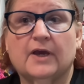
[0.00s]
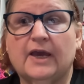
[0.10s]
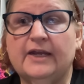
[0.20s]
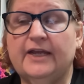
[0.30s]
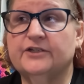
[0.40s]

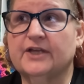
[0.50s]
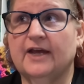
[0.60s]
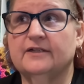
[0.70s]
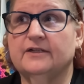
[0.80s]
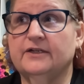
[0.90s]
And he just
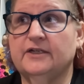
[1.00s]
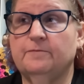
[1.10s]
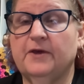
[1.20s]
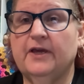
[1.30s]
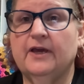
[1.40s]
kind of looked at
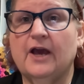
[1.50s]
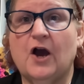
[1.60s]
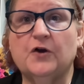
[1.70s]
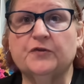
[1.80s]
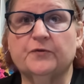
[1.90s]
me
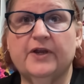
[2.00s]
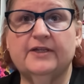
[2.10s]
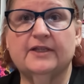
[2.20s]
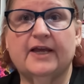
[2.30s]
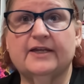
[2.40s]
all
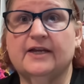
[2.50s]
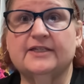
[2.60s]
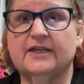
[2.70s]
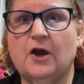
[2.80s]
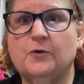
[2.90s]
threatening like, and I
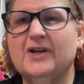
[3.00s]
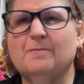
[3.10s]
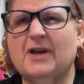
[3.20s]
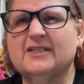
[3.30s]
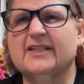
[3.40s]
said, oh, and
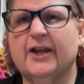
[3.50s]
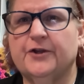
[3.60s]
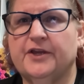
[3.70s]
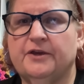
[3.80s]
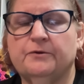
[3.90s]
I'm not
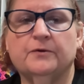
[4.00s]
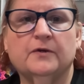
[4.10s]
scared of you.